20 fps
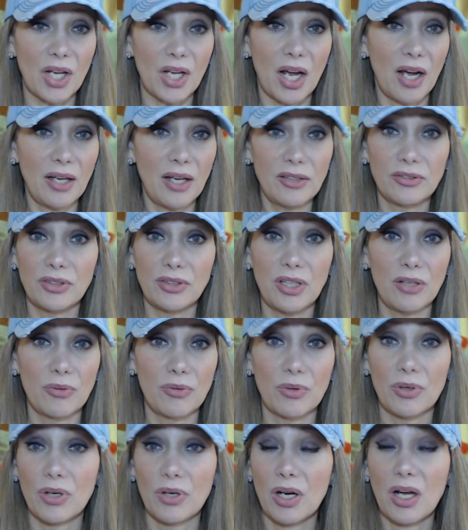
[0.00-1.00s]
I don't
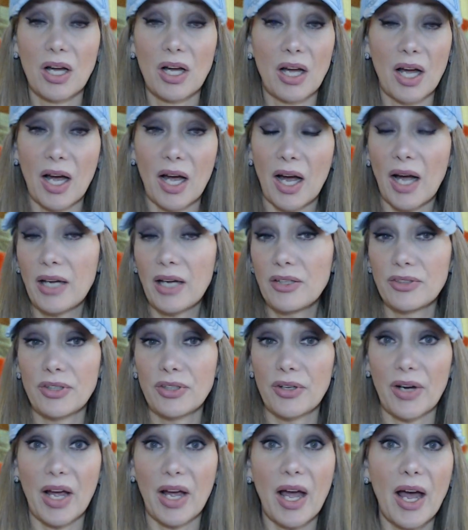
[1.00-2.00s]
know
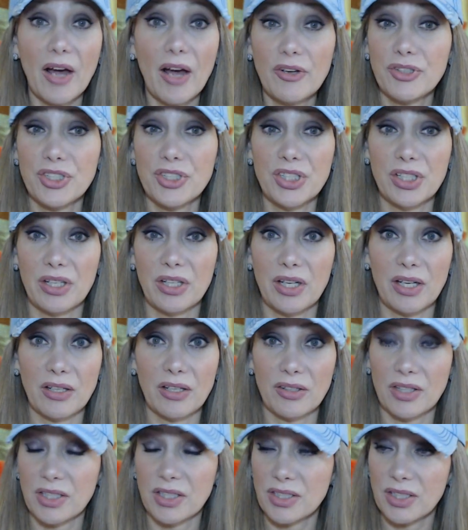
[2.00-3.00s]
how she could
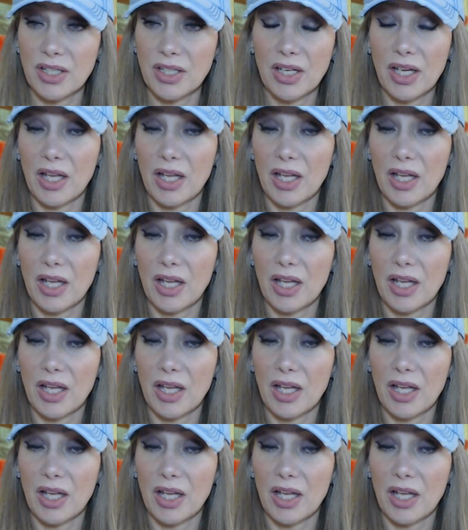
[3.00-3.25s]
handle this.